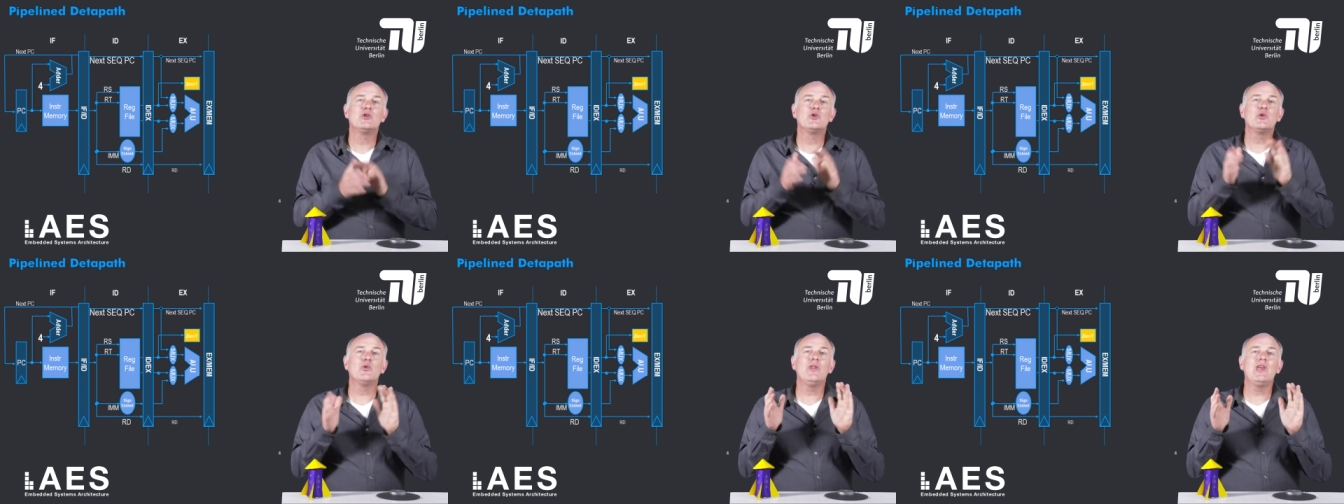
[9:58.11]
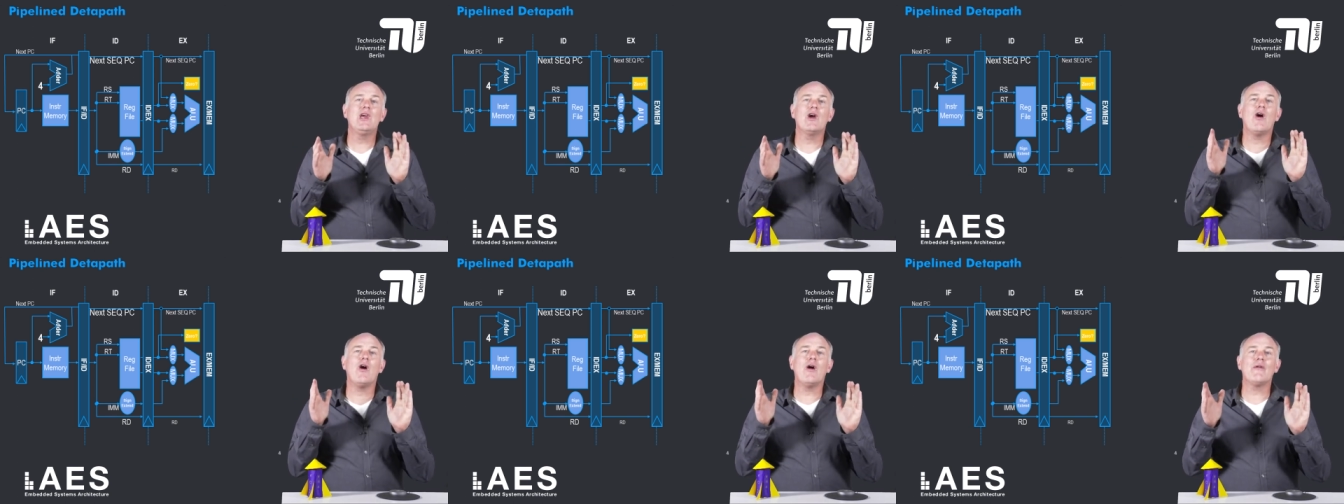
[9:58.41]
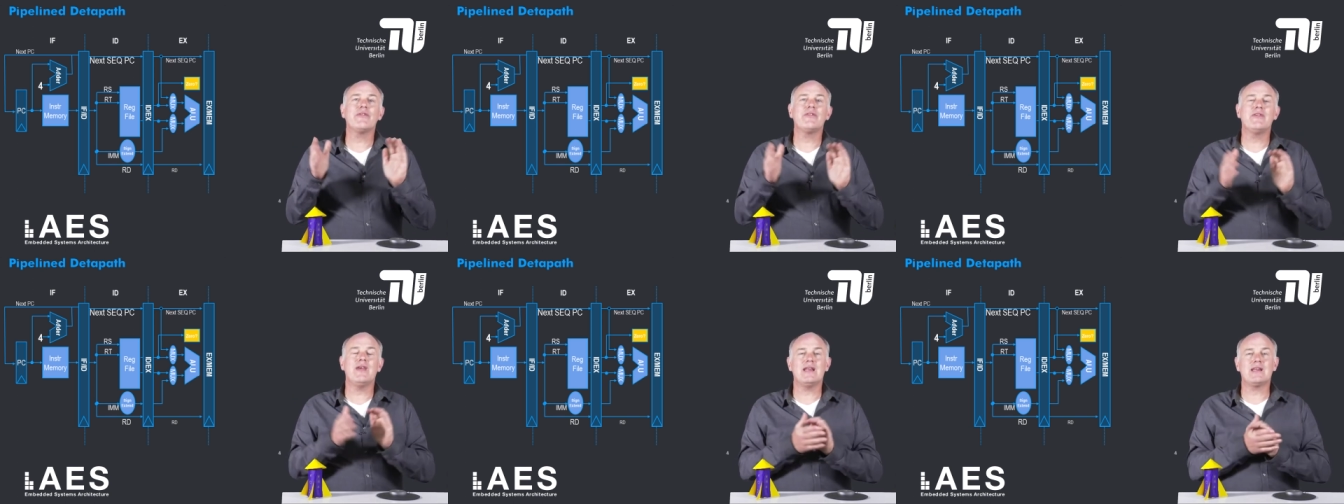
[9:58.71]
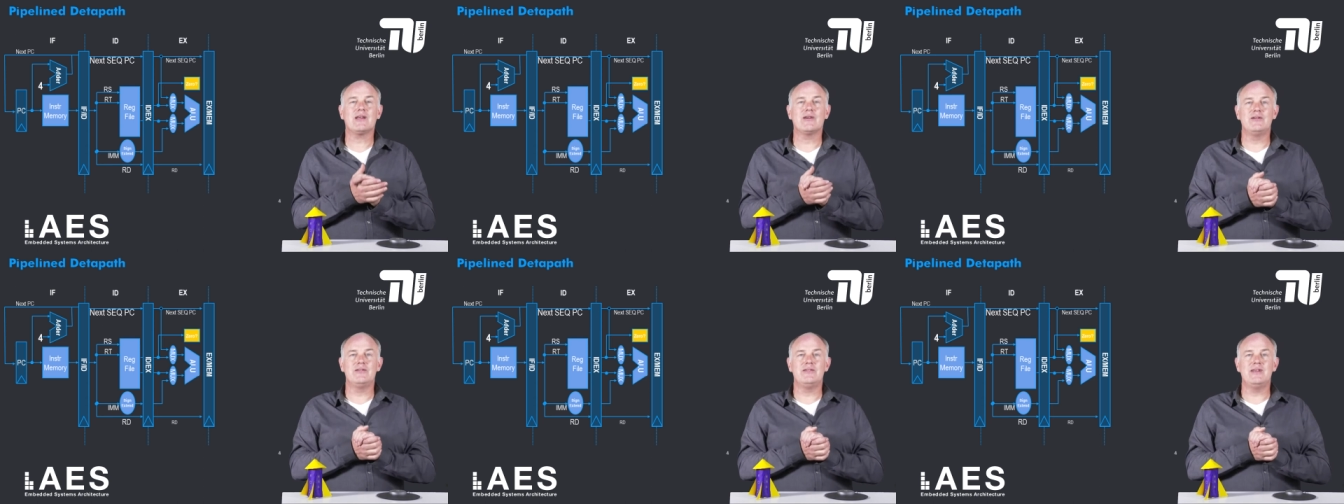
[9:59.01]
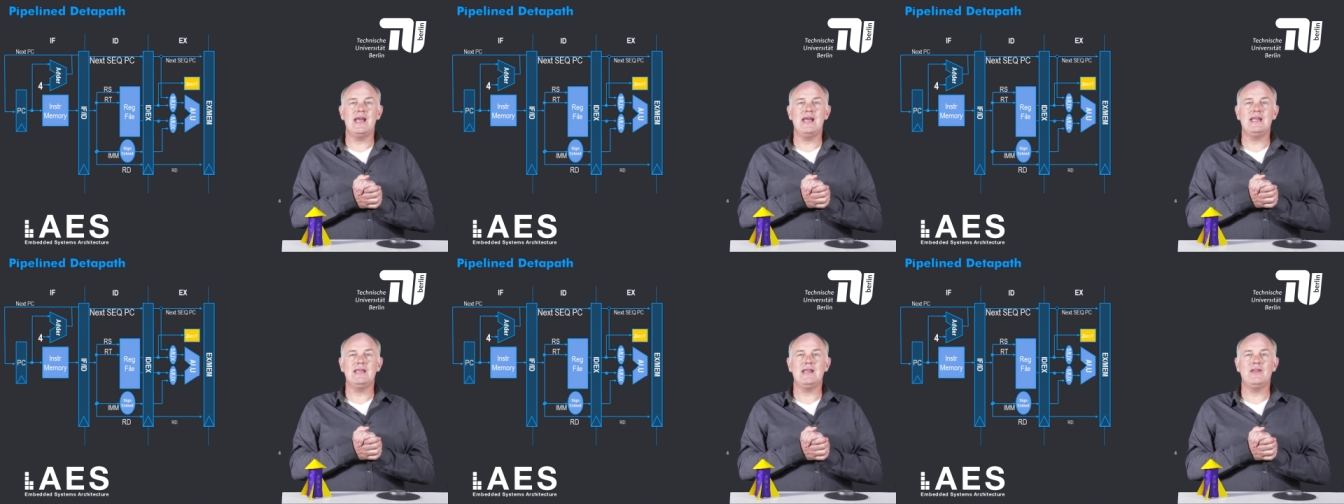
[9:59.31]
to the offset
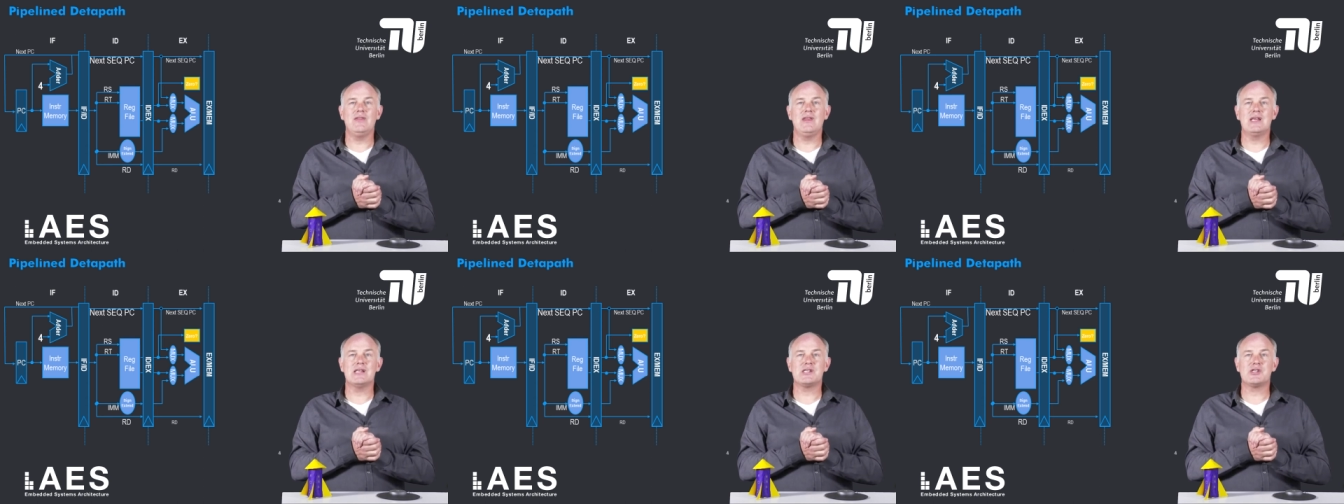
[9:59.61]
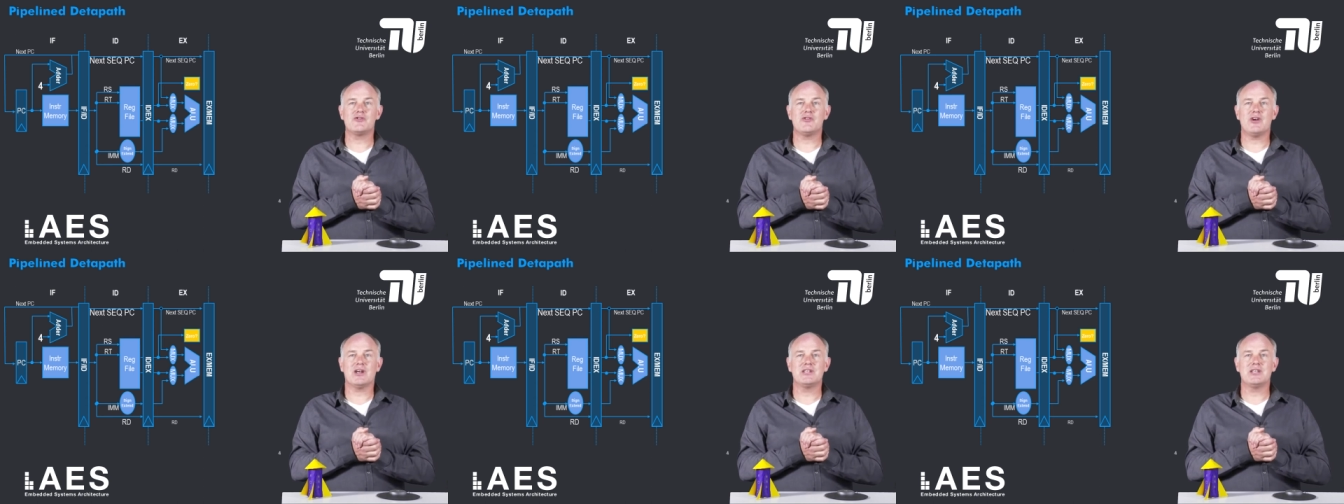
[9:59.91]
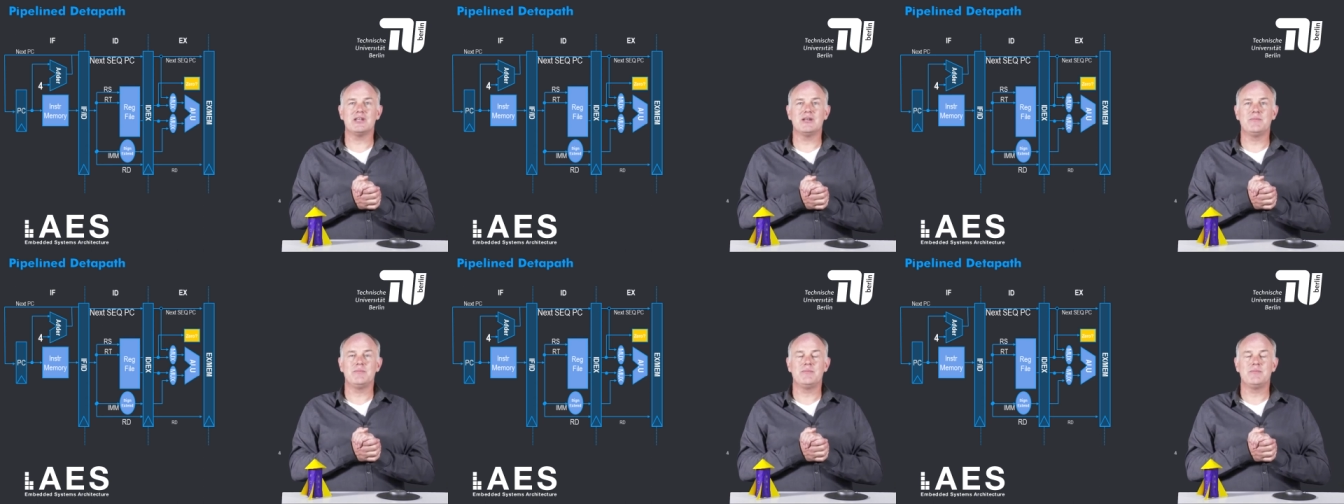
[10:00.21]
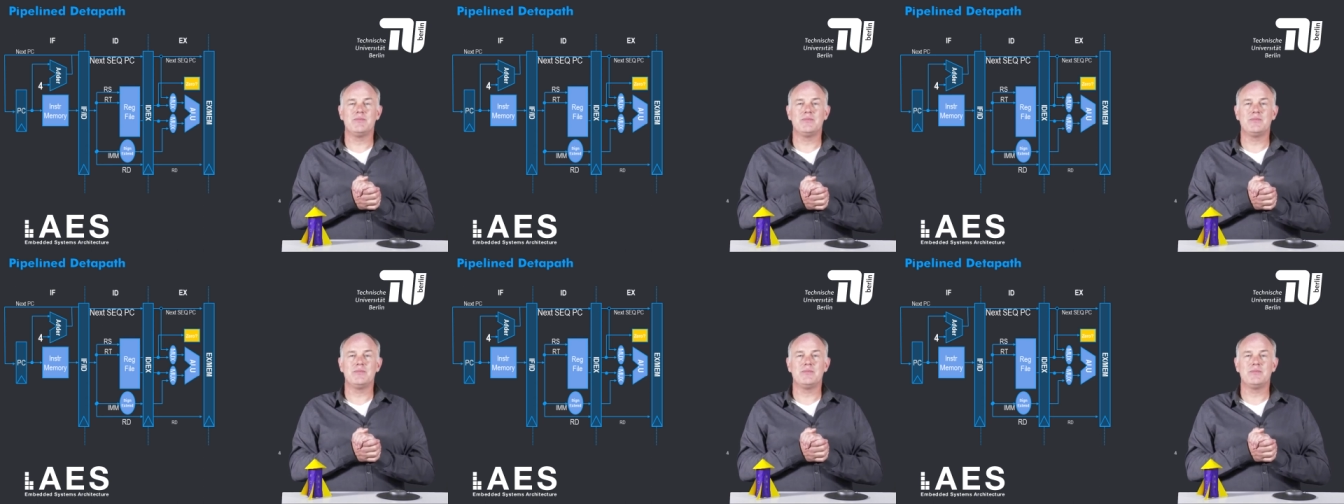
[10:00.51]
contained in the instruction.